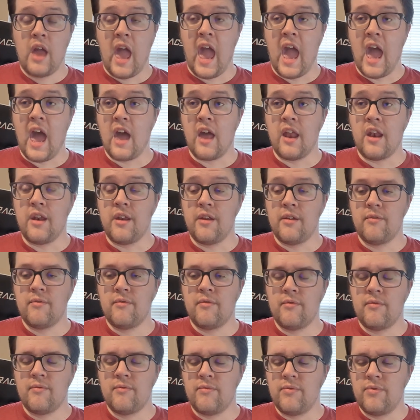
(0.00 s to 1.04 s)
and
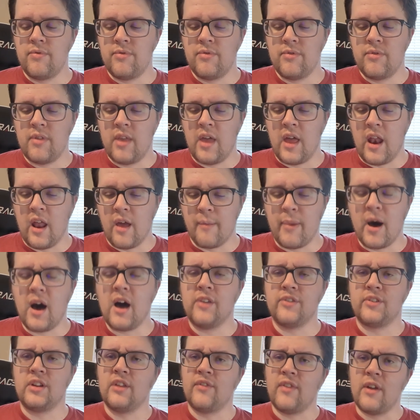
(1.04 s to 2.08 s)
a
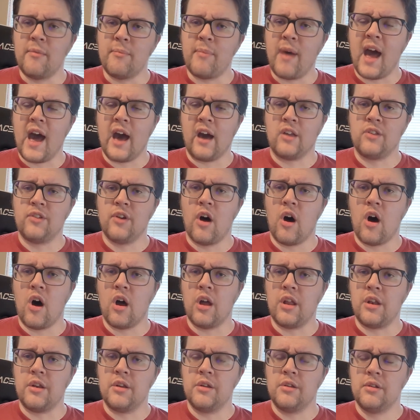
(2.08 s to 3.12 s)
positive impact
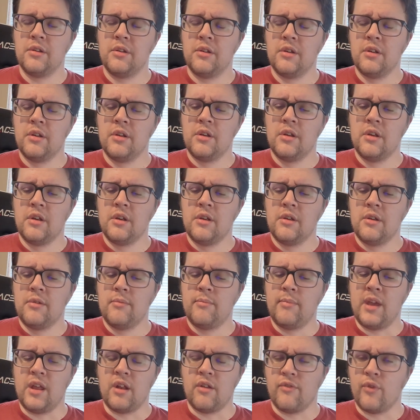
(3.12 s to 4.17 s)
on
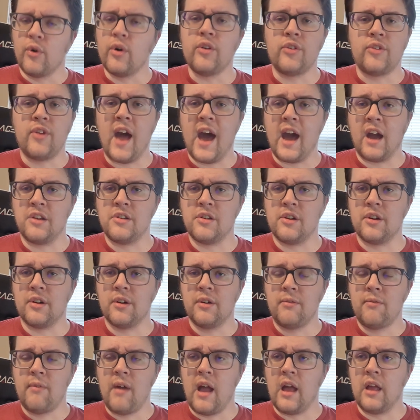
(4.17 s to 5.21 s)
being a voice
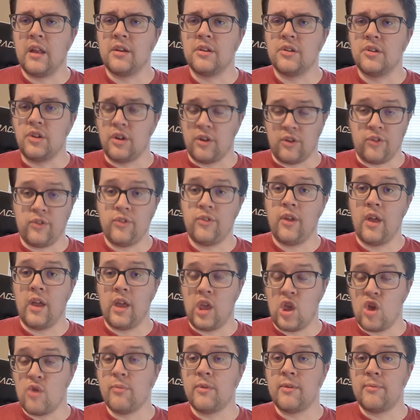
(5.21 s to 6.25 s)
actor and just a
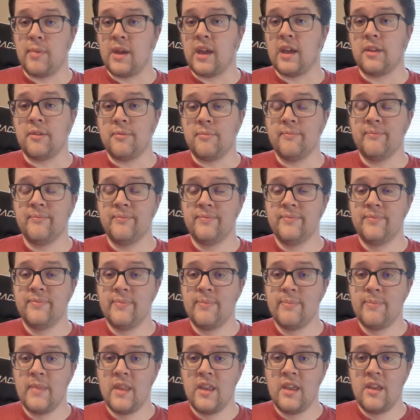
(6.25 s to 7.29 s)
human being.
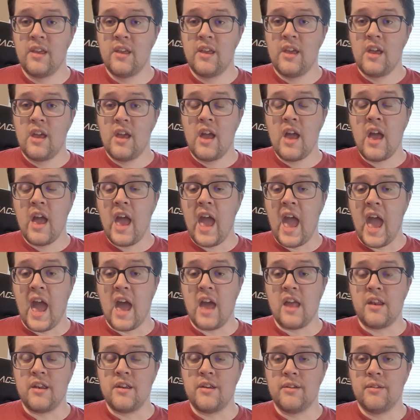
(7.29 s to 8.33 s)

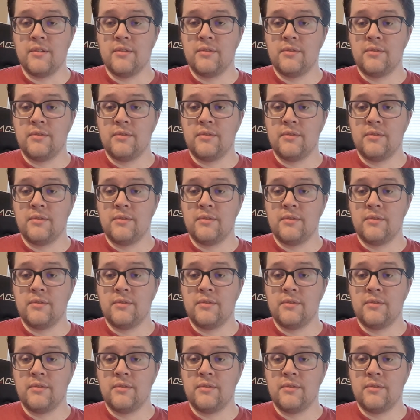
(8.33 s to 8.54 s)
And